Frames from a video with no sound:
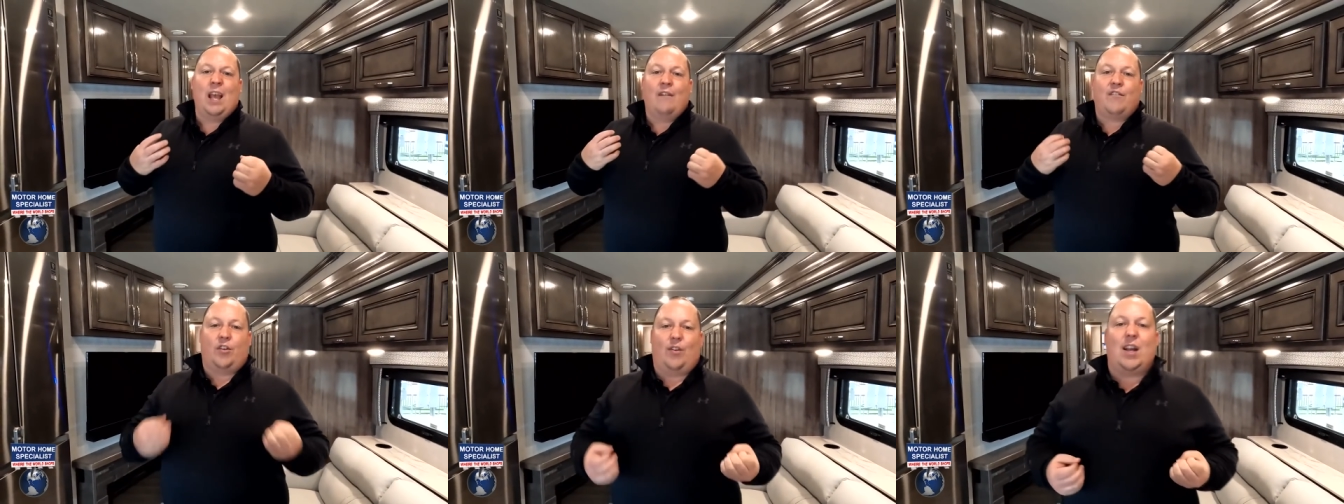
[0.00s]

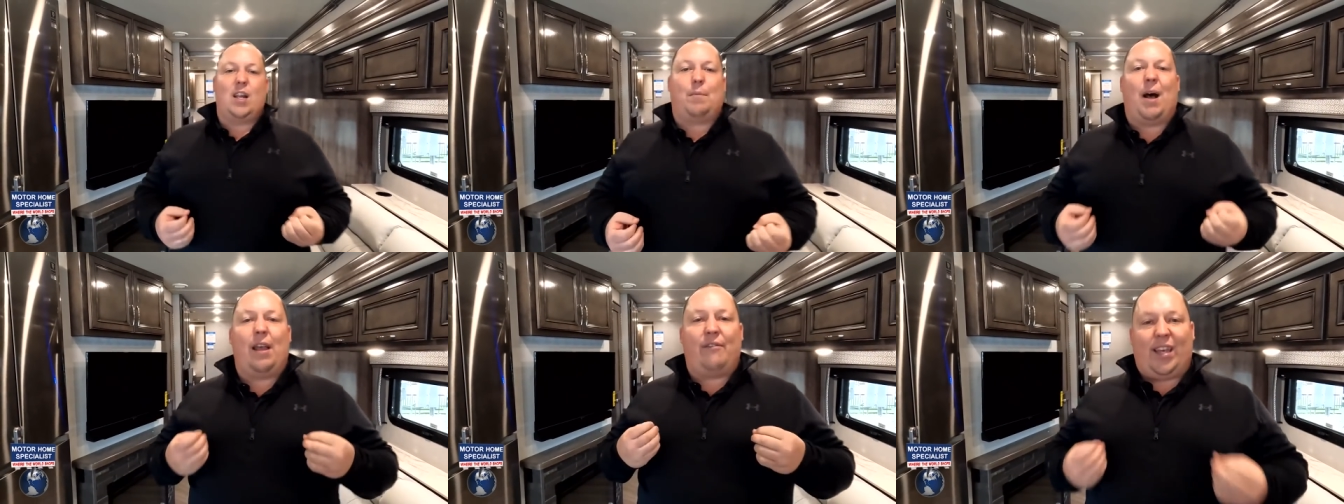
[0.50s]
If you're ready to
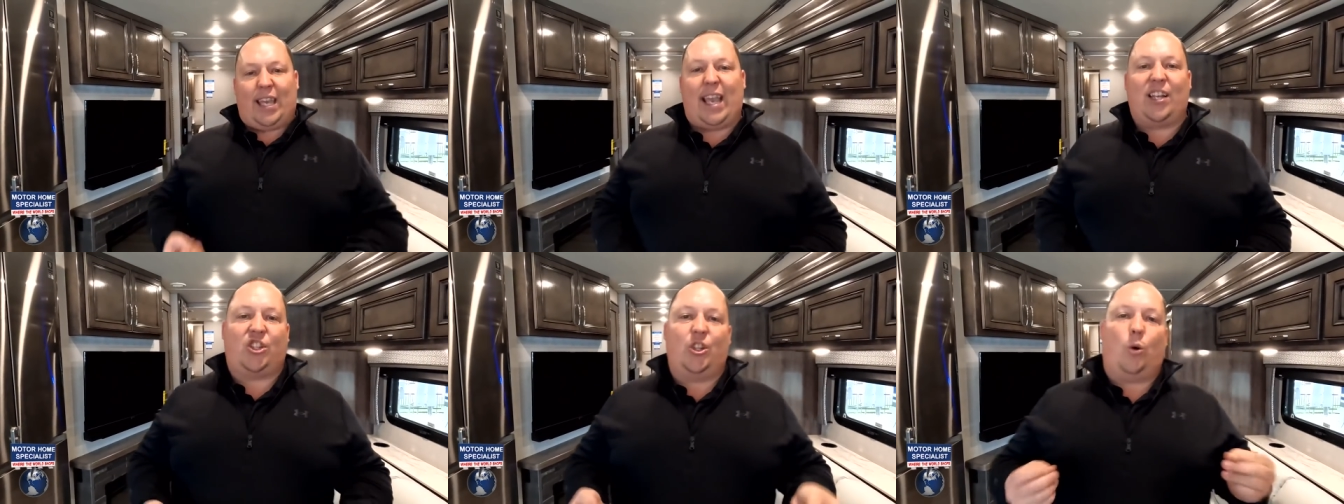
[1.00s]
buy a
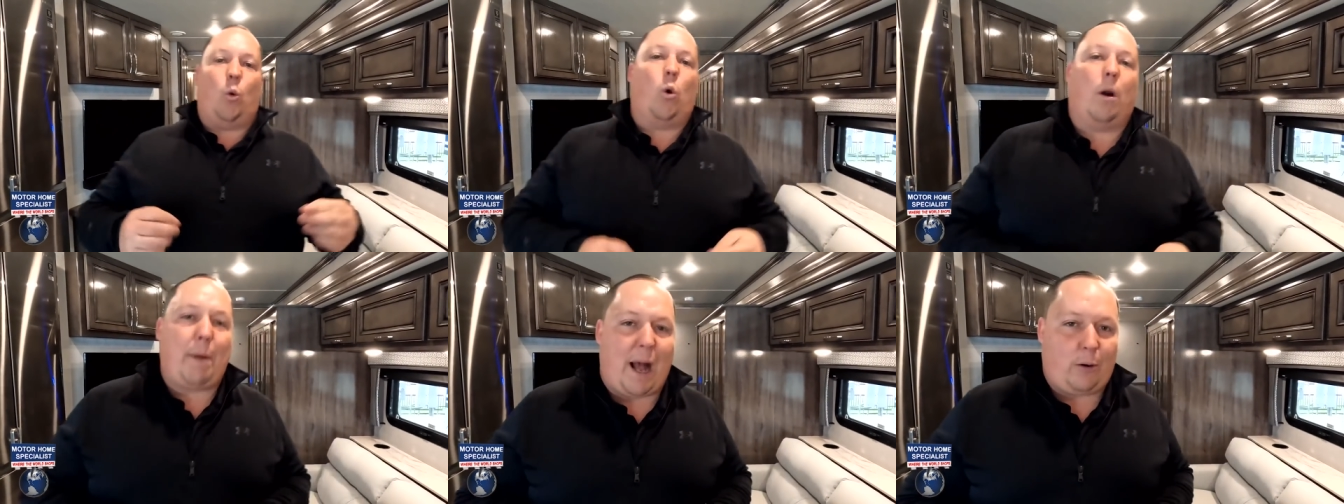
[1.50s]
vacationer
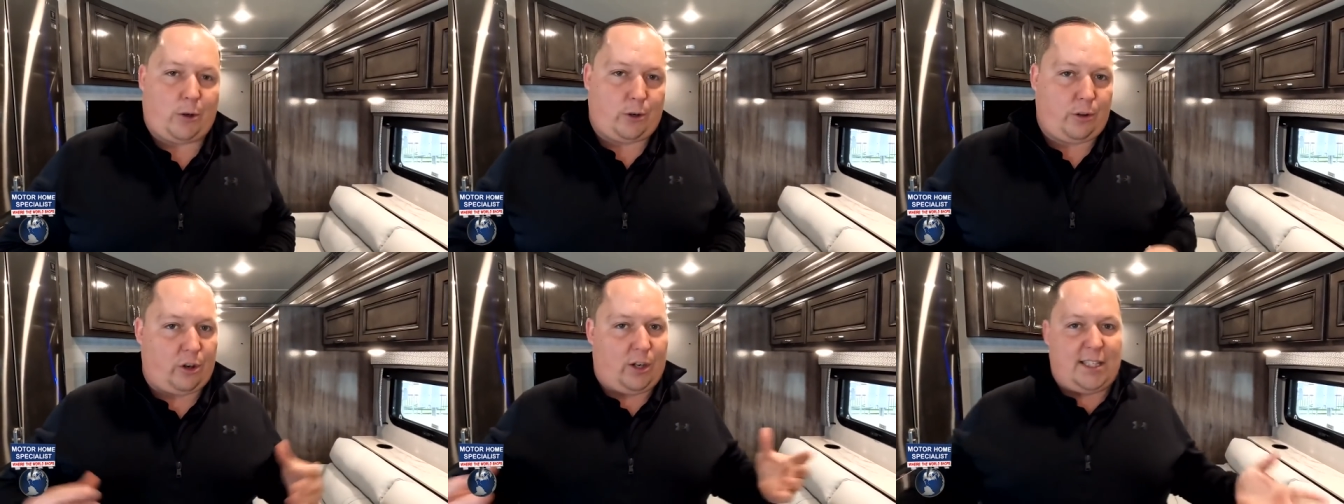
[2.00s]
or bounder,
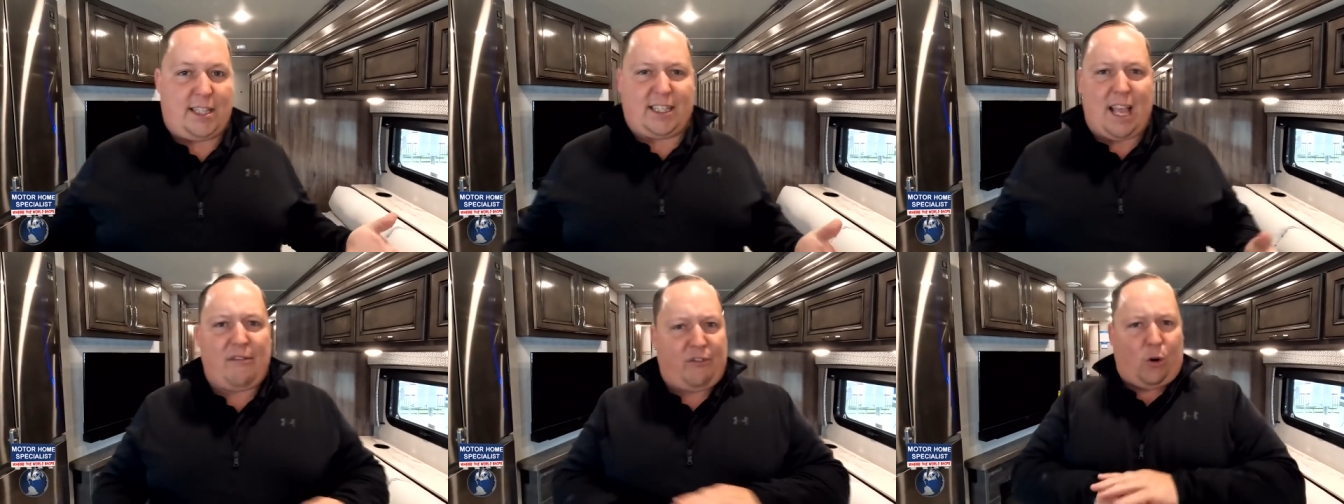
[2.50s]

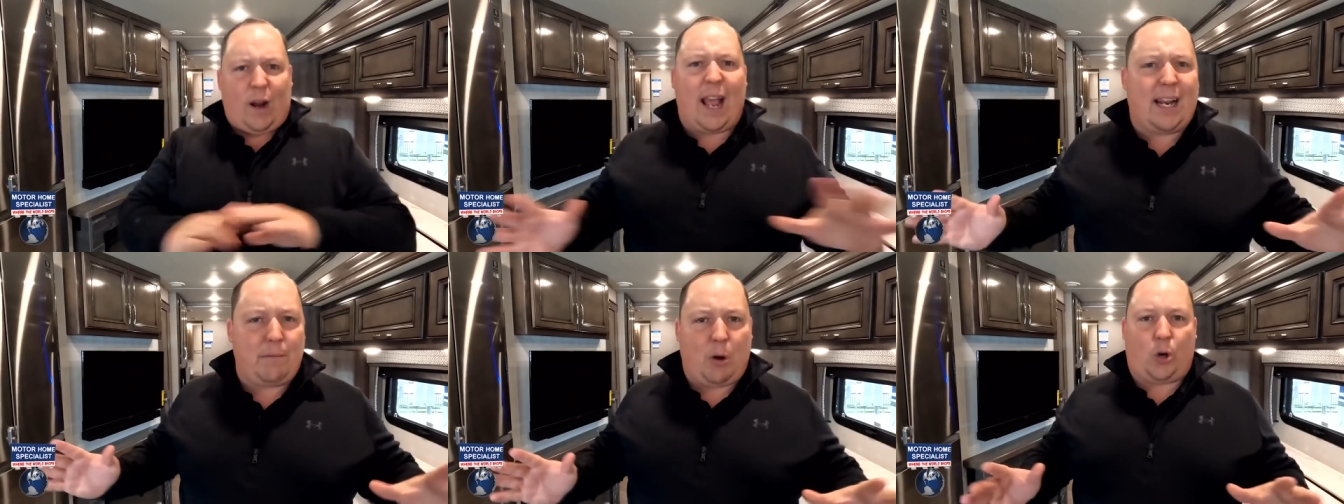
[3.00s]
36F, or
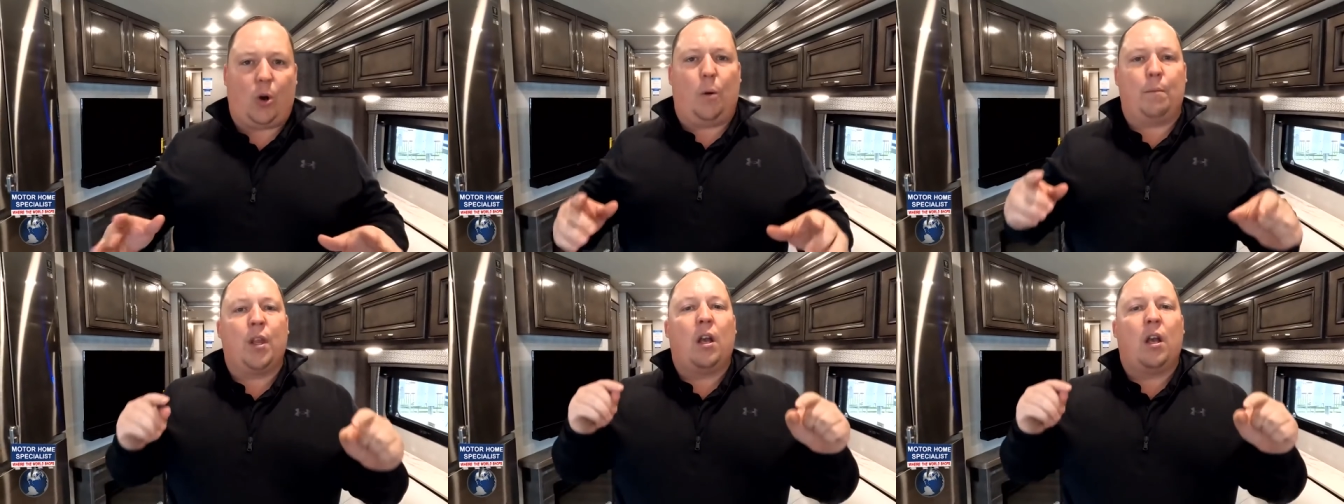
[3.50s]
any motorhome,